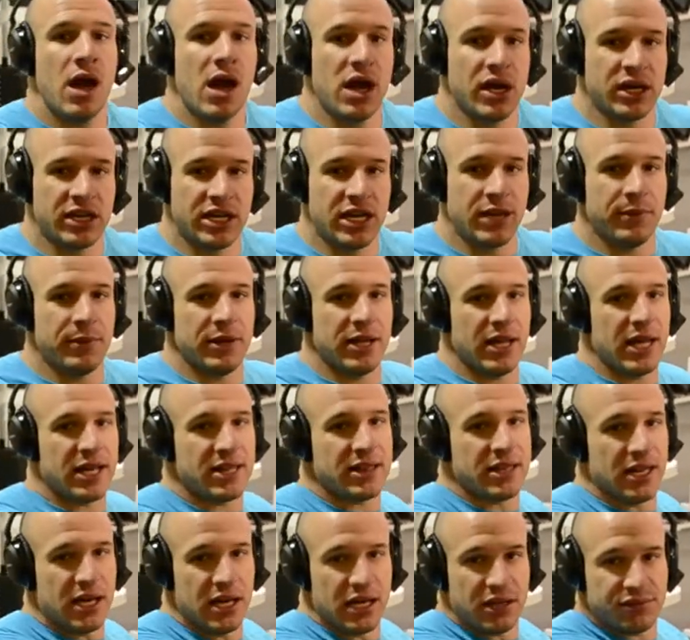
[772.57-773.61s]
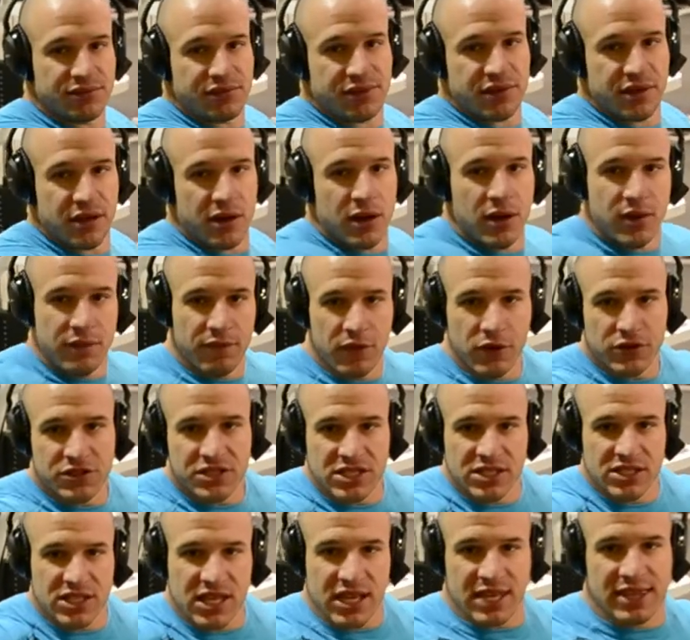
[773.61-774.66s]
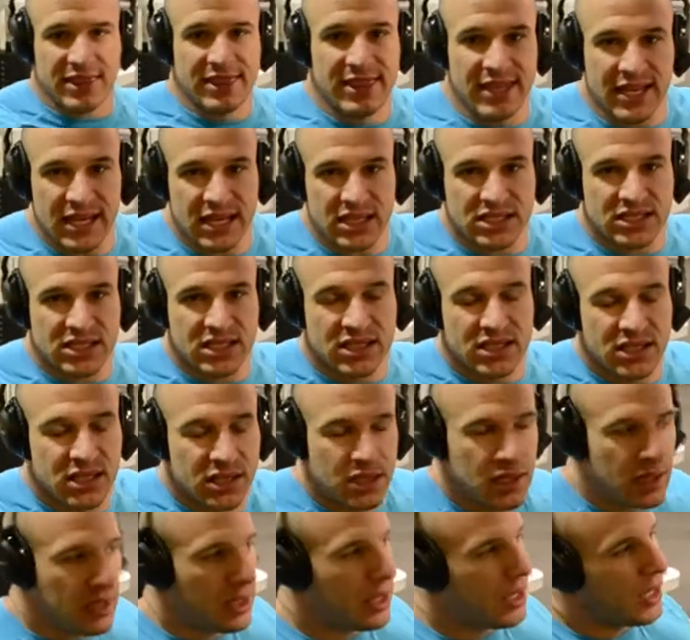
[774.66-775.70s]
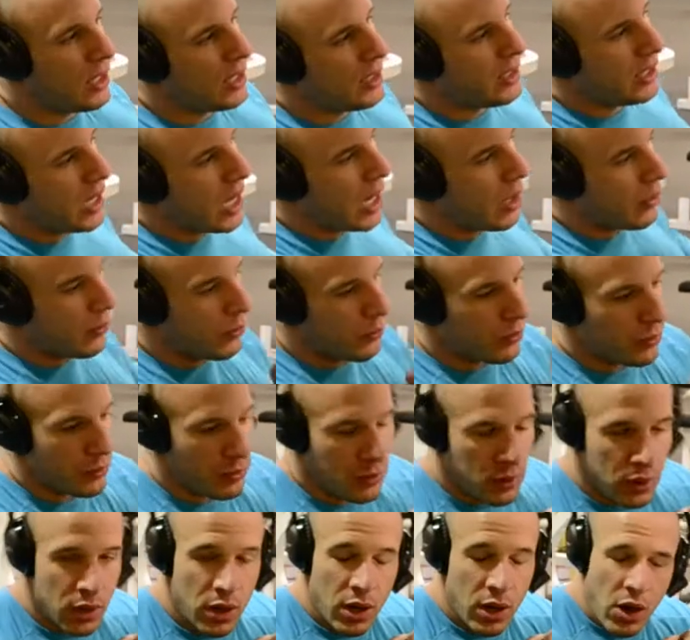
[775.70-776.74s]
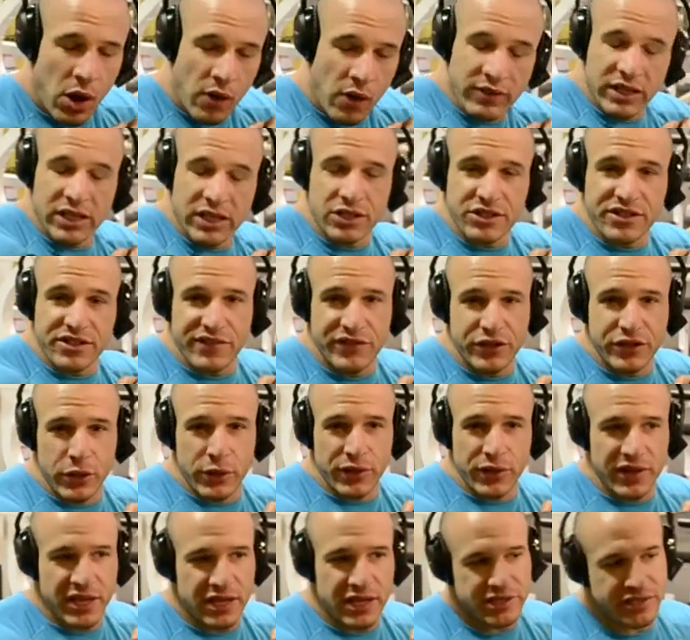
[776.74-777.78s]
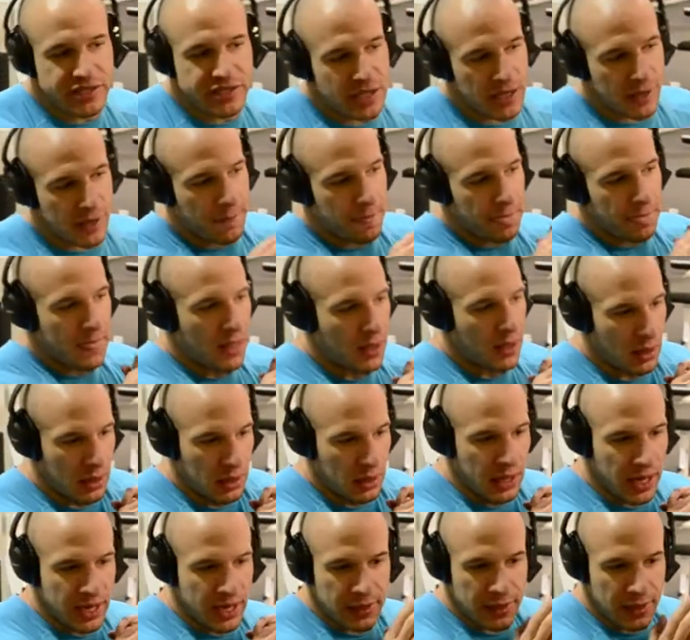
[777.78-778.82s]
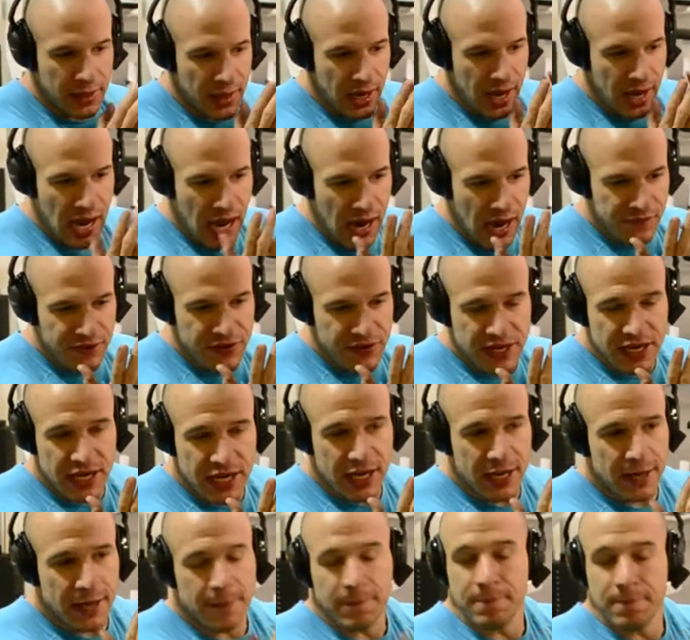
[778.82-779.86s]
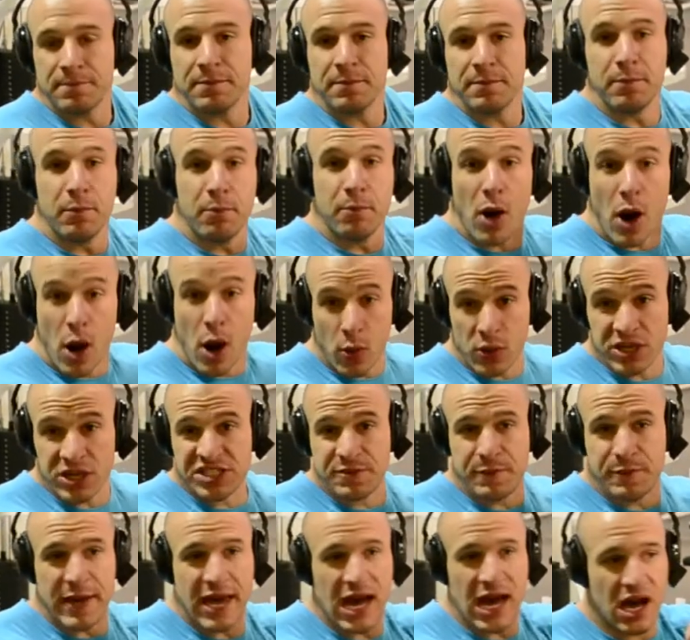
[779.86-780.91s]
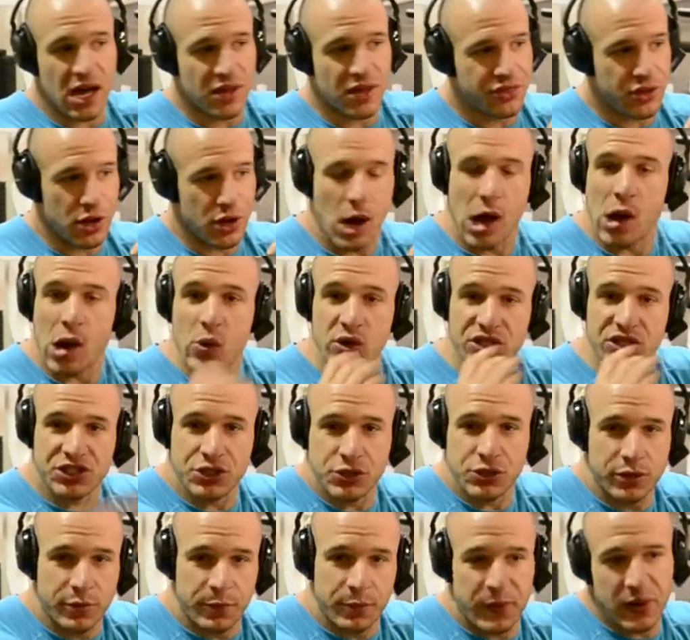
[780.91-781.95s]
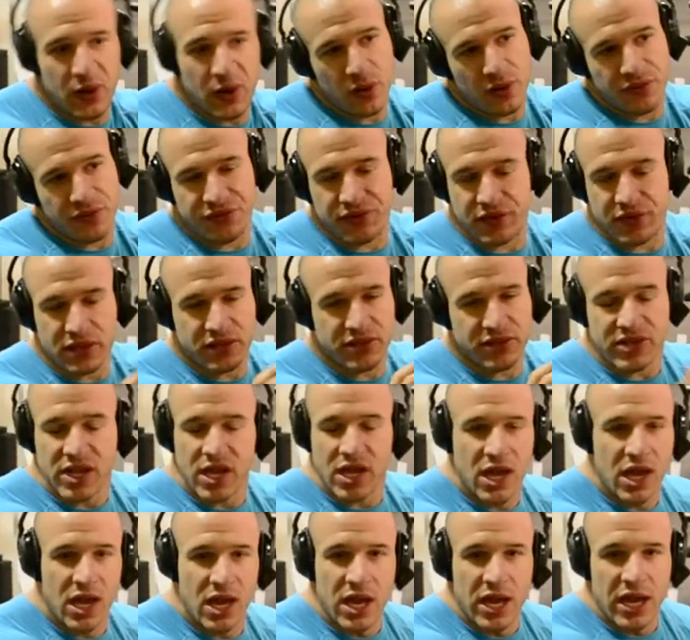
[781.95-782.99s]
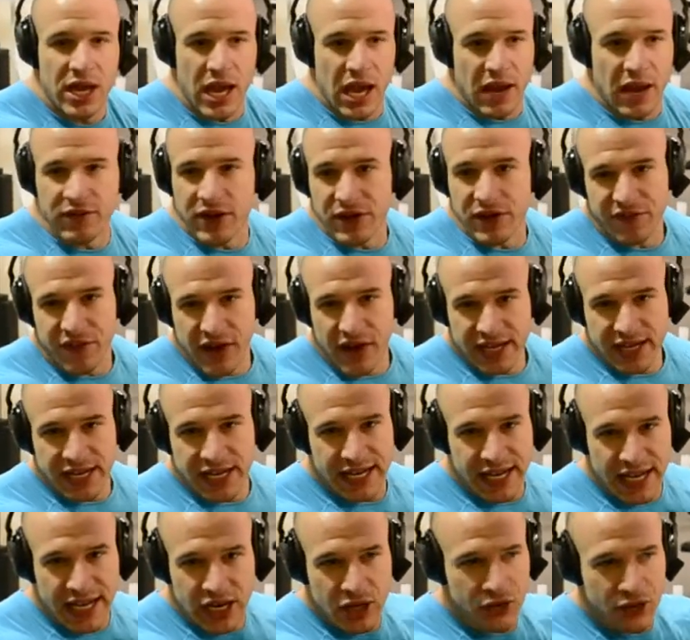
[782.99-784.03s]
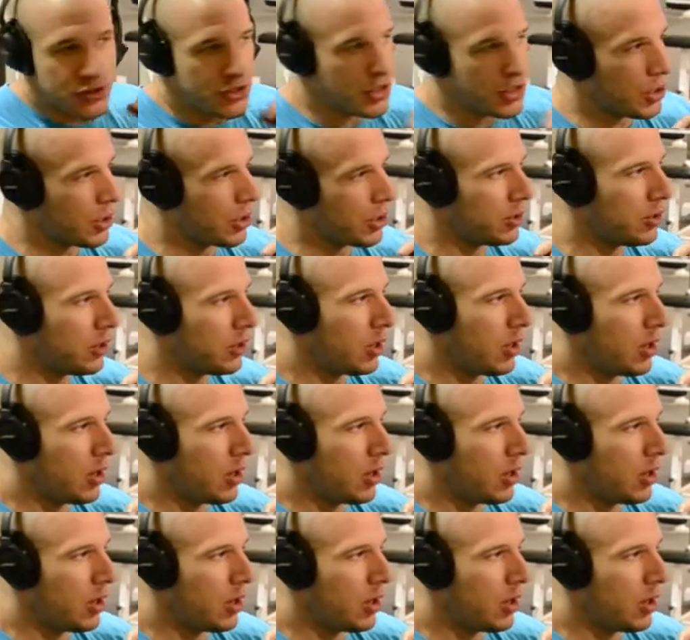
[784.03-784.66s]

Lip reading: and keeping it like this, versus like this. Now, over the years of doing this, like having to always be out there, always doing appearances, even if I get injured